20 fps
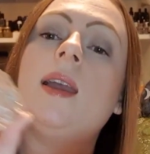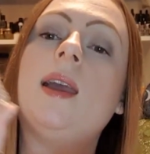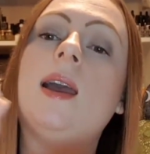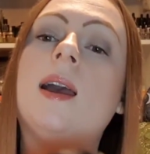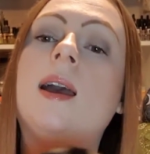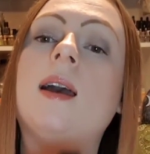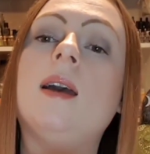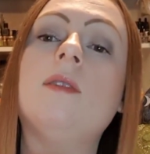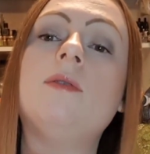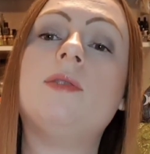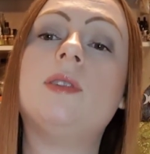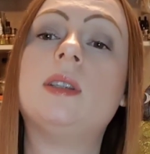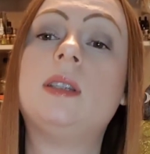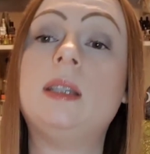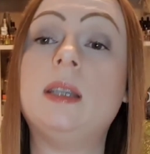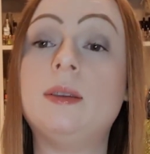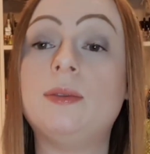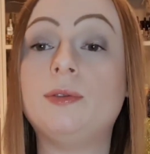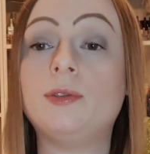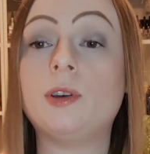have
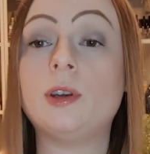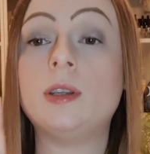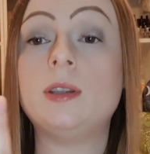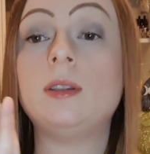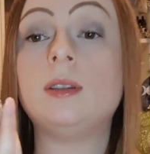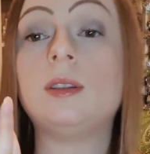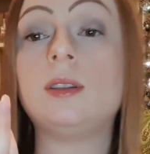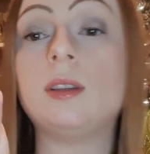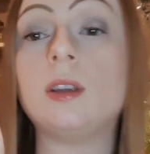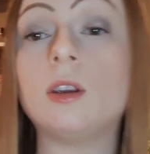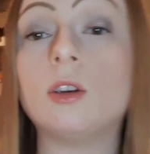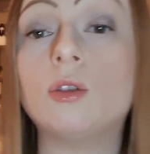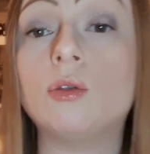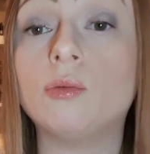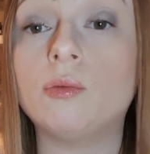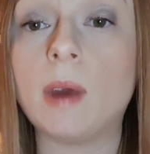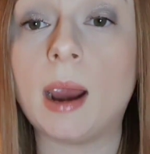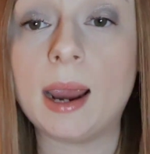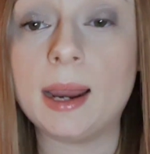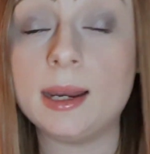different
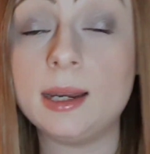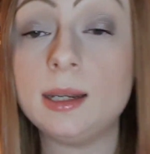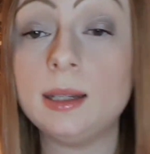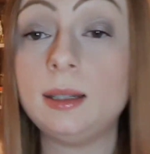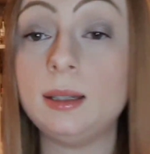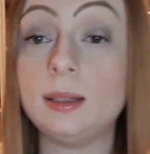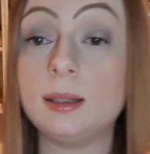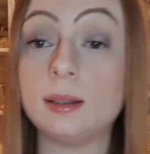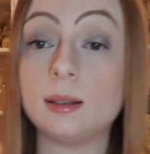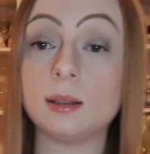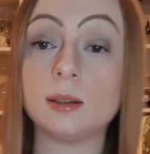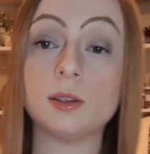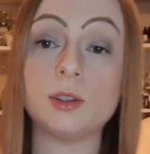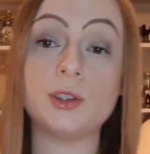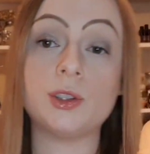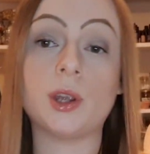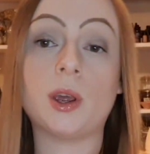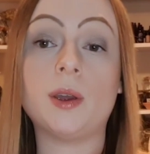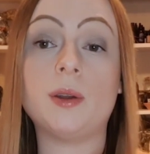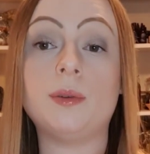grades,
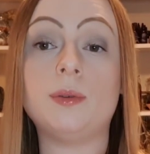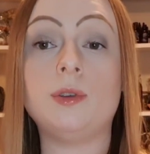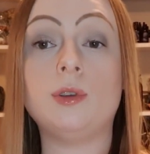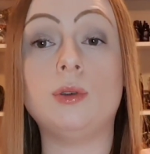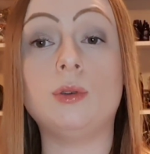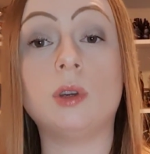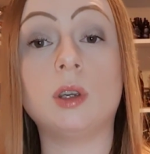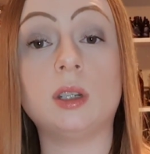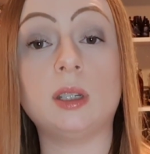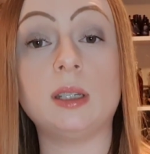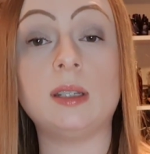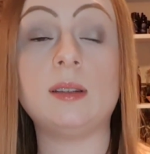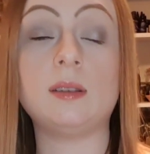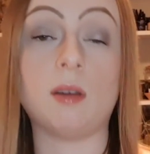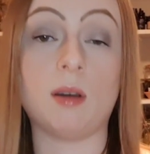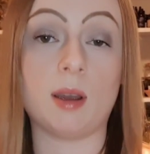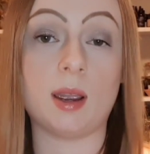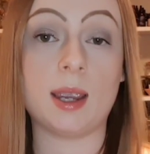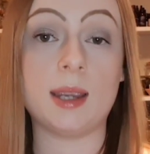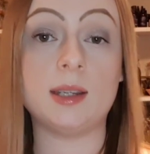so you can
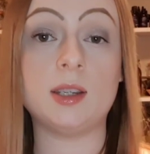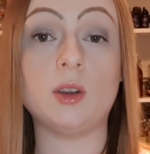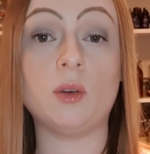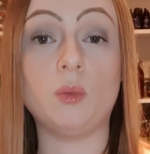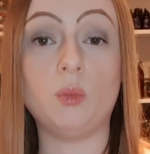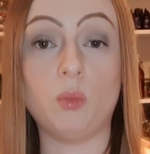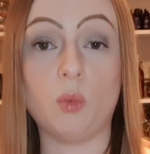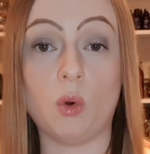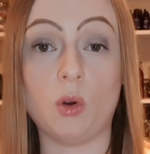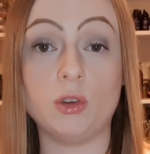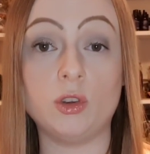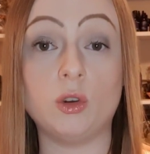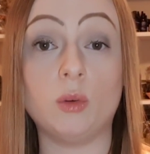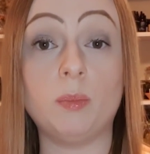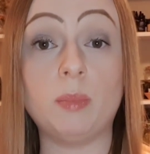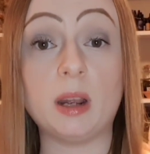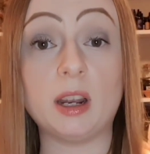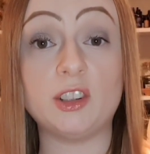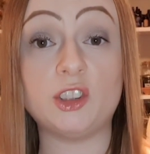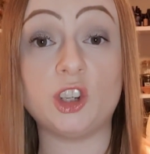decide what your
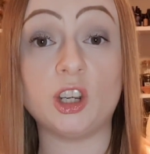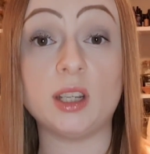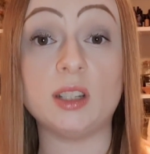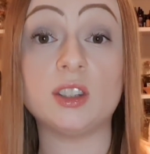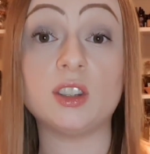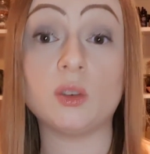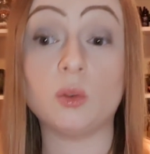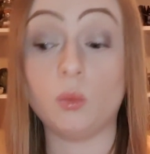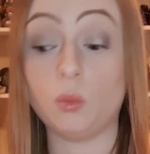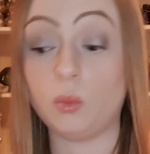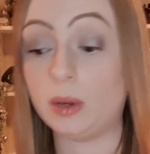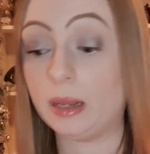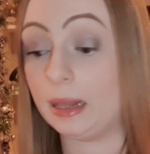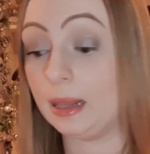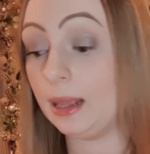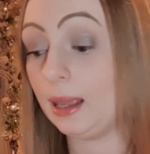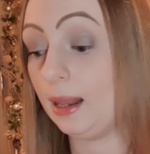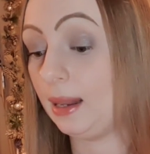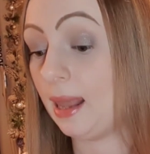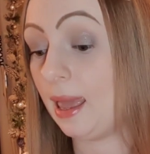budget
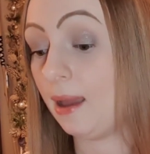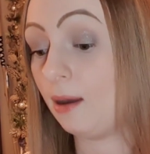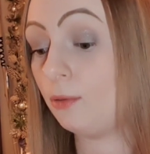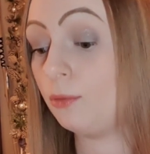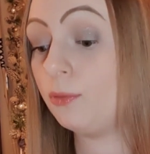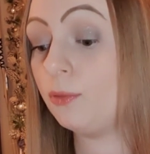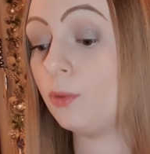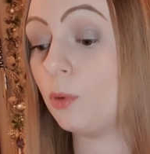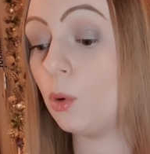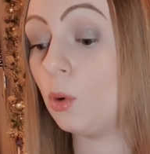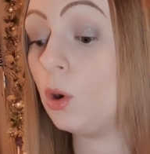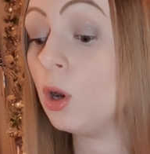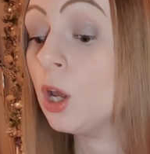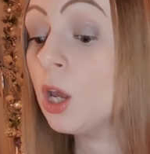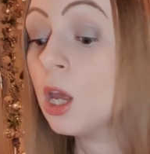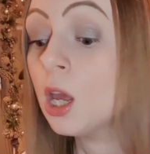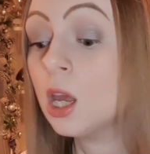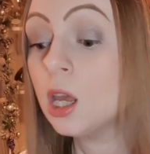will allow for.